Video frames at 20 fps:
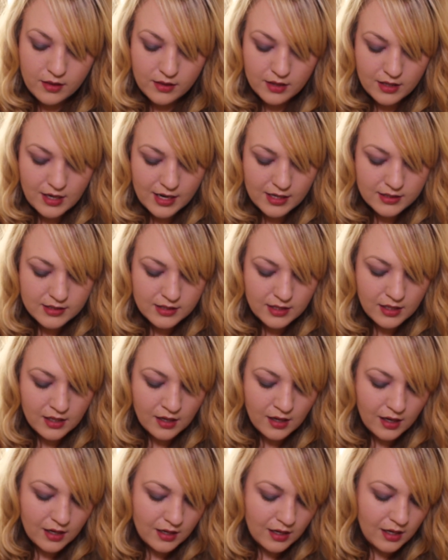The next
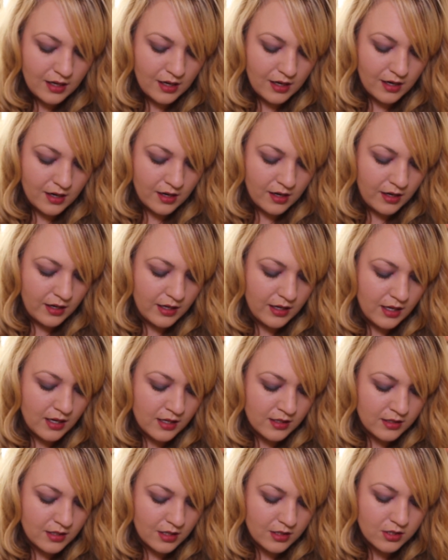thing in here is